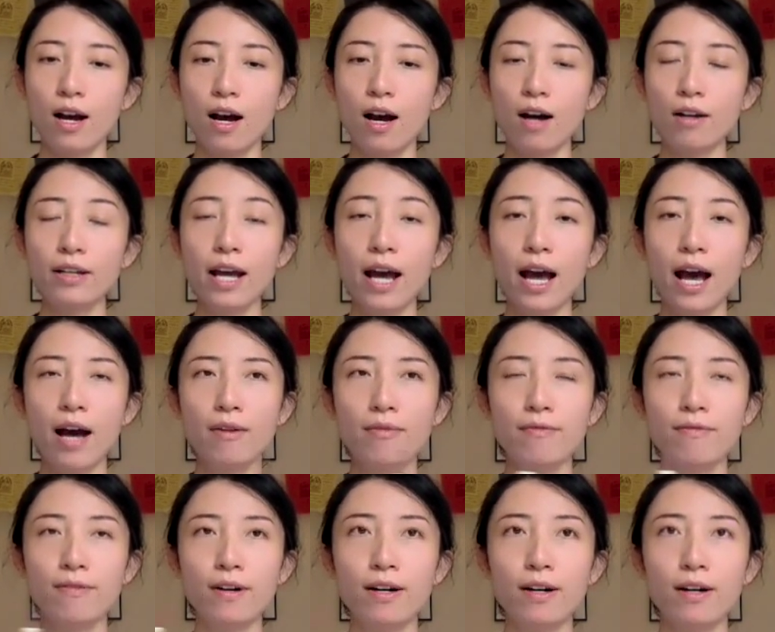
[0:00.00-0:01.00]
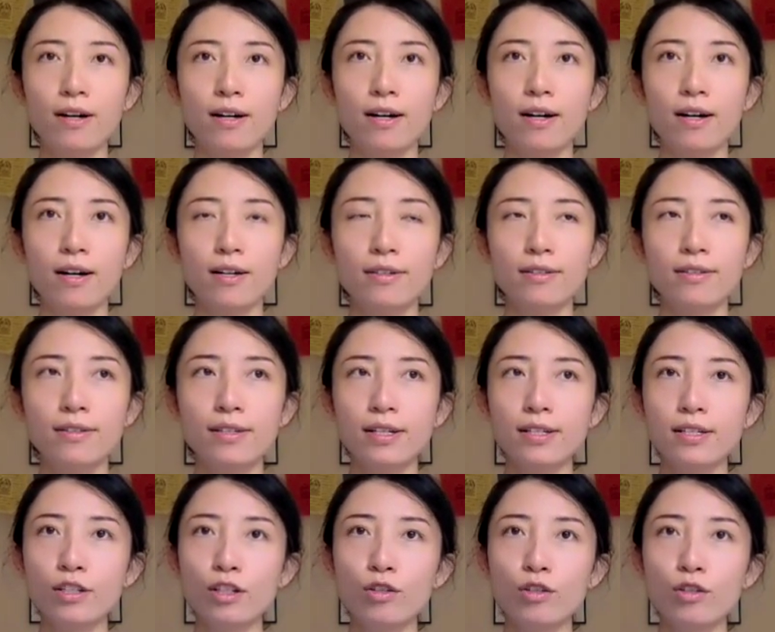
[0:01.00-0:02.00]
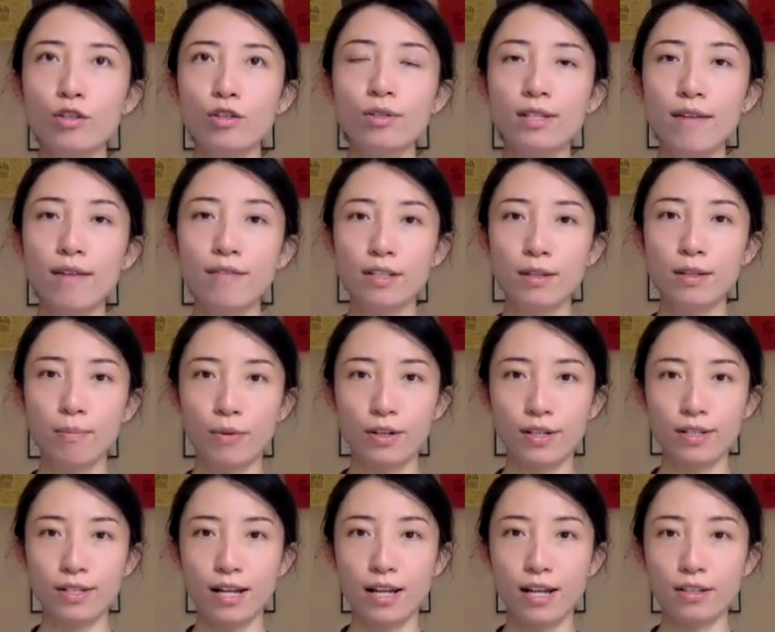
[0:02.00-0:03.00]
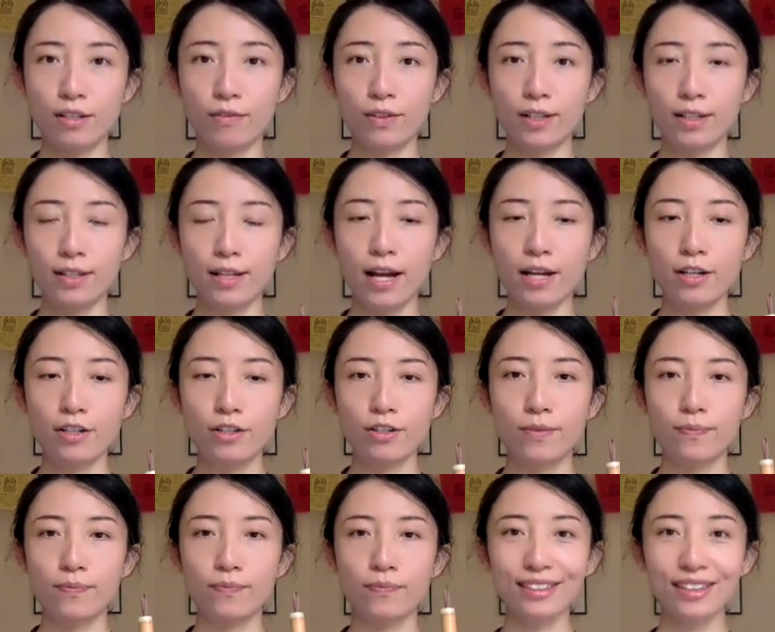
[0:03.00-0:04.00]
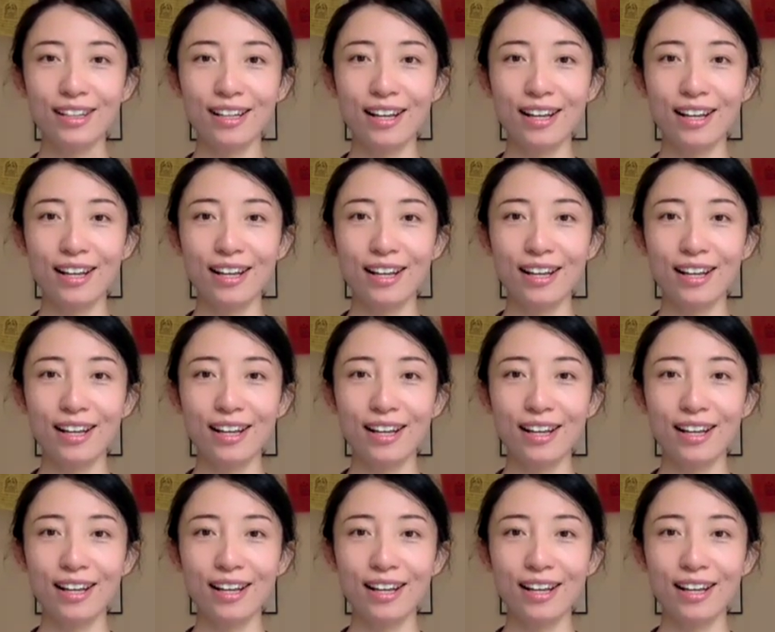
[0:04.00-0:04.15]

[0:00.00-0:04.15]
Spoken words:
only have 60 to 70% of connection.